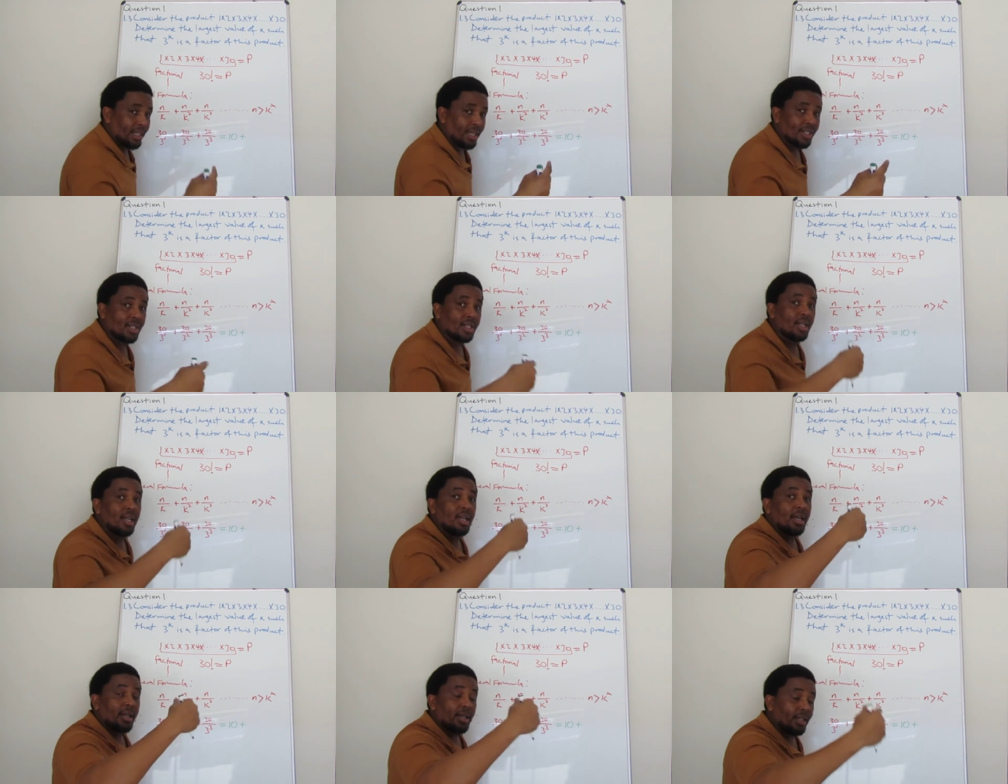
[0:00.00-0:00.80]
yes,
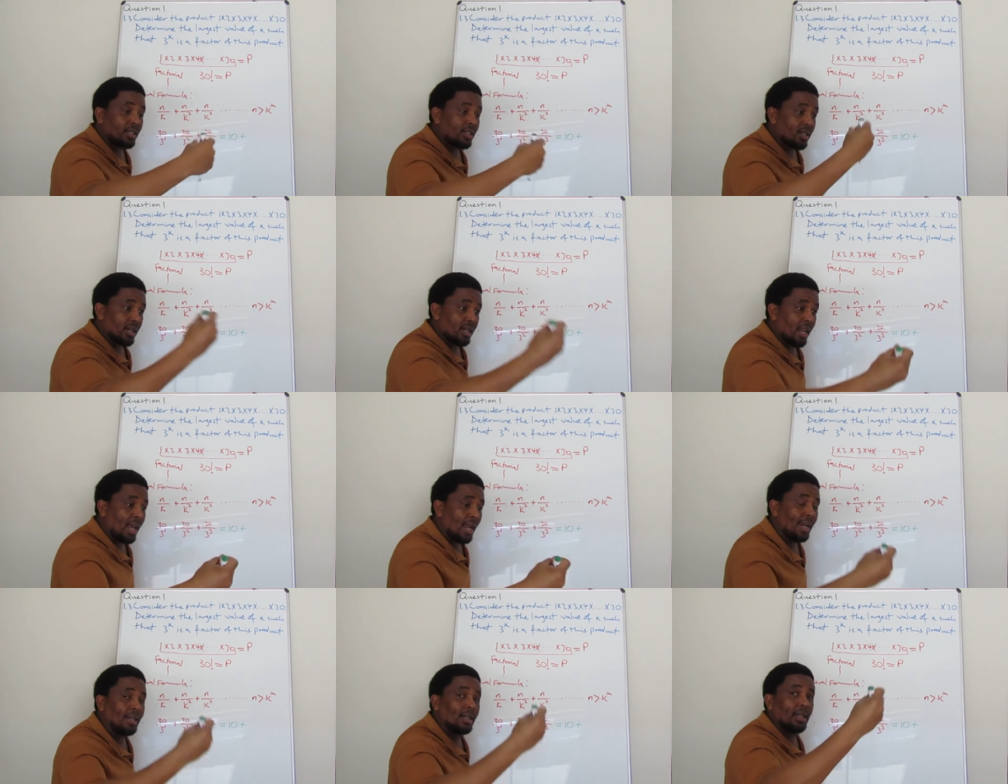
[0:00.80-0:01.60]
it's
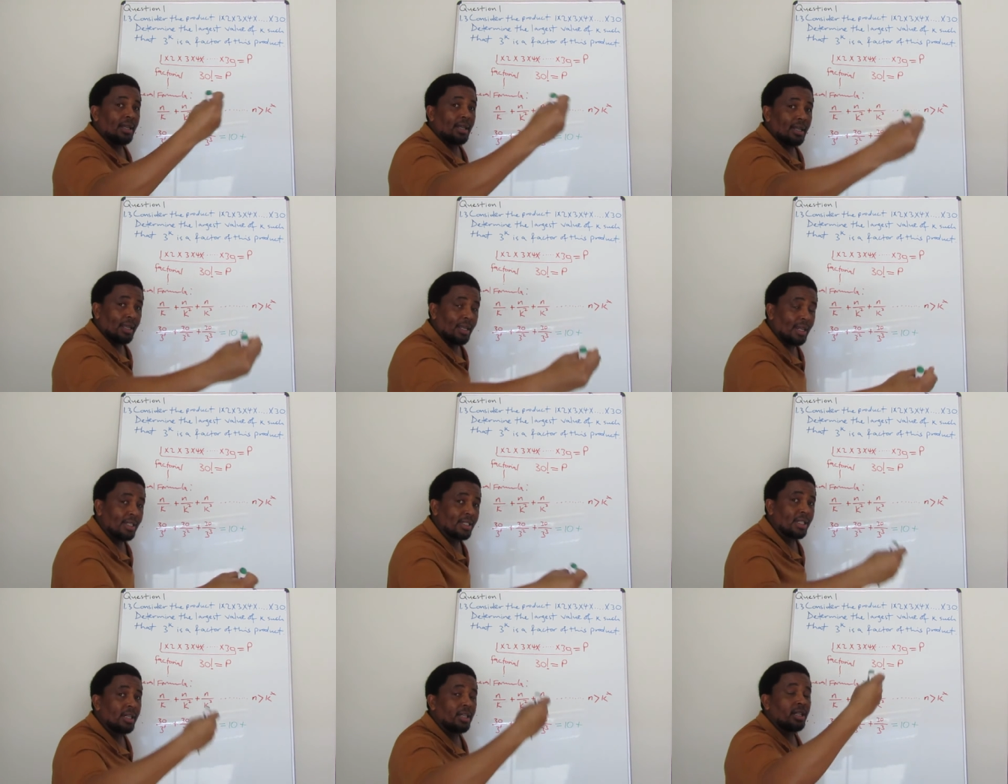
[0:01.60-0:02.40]
9,
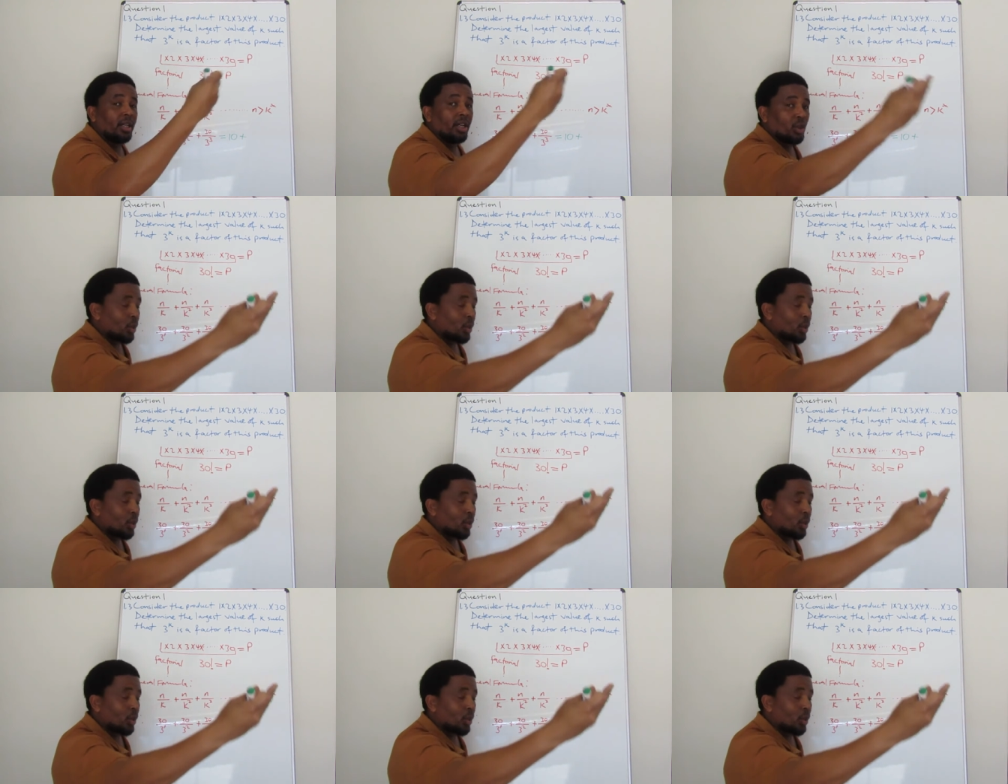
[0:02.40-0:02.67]
18,